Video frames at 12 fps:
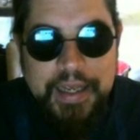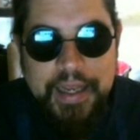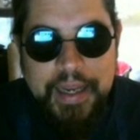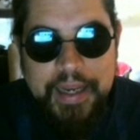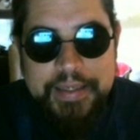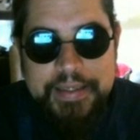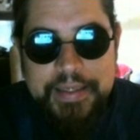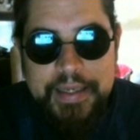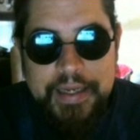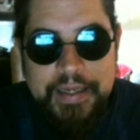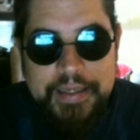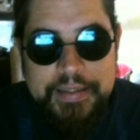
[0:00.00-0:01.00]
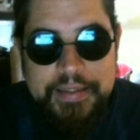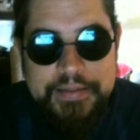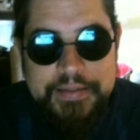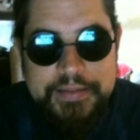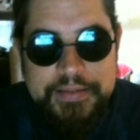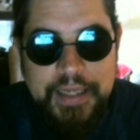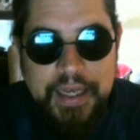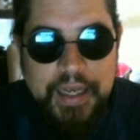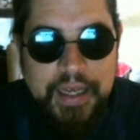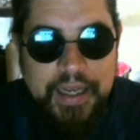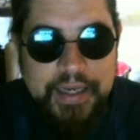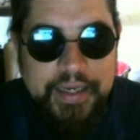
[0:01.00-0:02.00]
And, yeah,
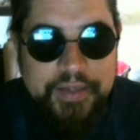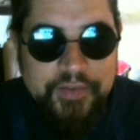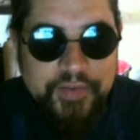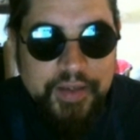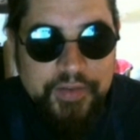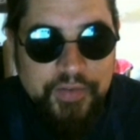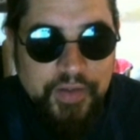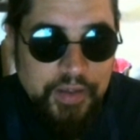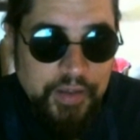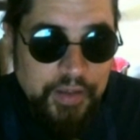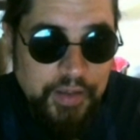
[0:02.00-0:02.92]
I guess that's it.